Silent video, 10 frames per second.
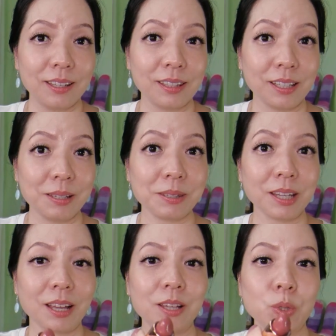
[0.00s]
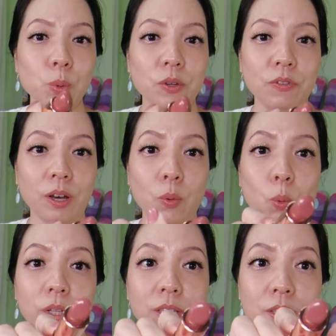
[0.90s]
The lipstick comes with a
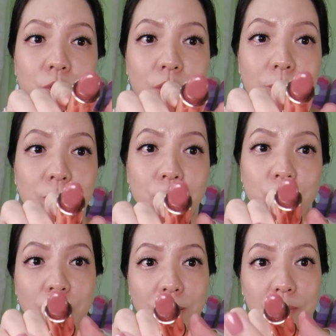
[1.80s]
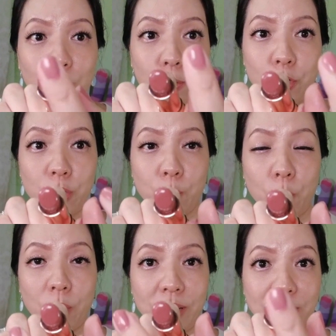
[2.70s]
water drop shape, which is
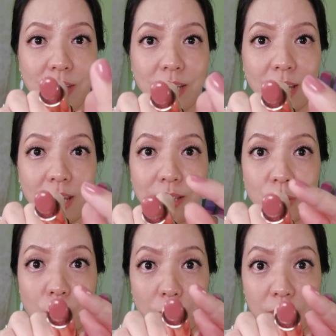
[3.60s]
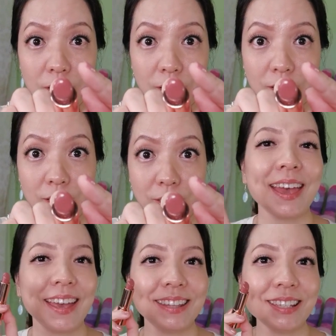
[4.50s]
pointed at the top here.
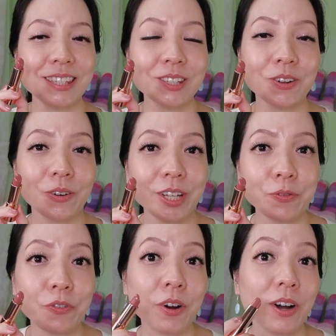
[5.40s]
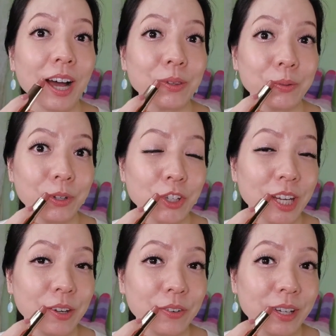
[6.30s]
And this is great for hard to reach
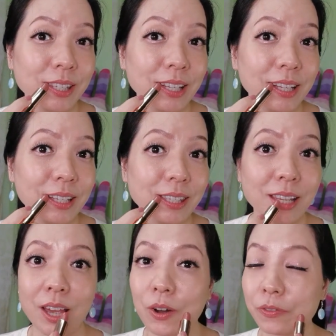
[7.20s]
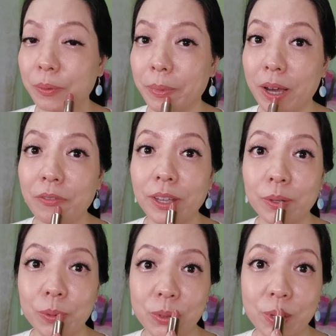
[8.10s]
areas like the side of the mouth and
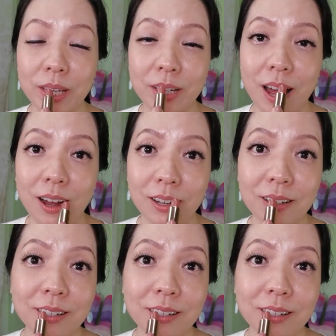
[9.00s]
also at the arc.